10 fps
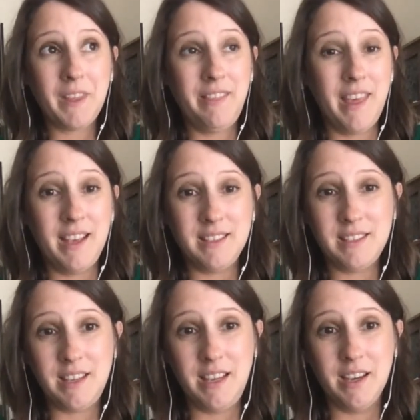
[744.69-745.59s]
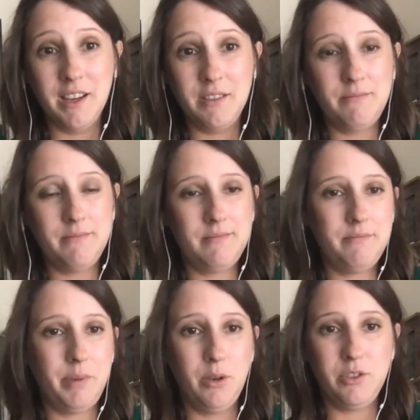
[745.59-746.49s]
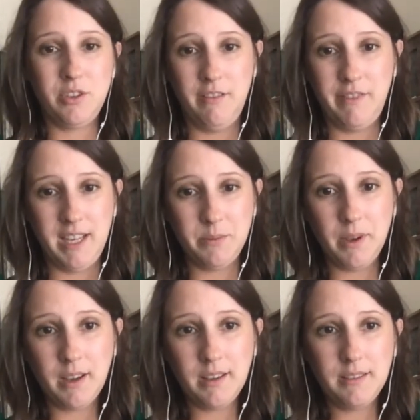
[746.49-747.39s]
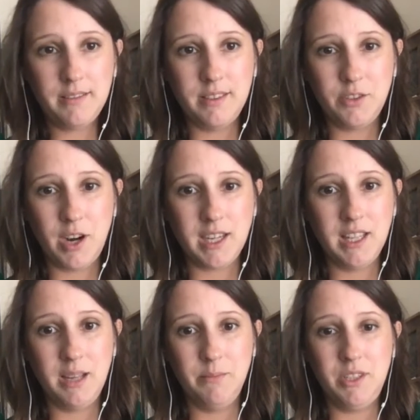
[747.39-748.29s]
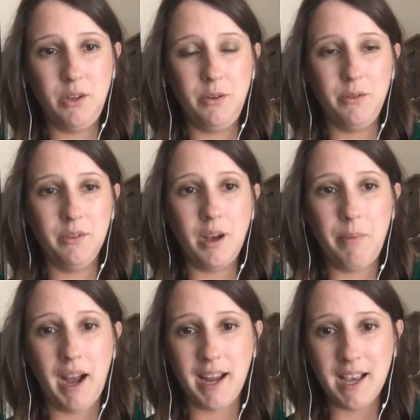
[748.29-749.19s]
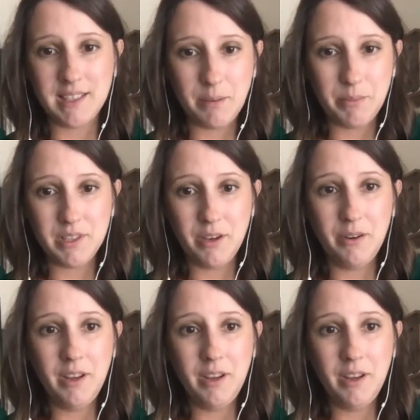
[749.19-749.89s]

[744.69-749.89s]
they see a post on Facebook directing them to a podcast episode.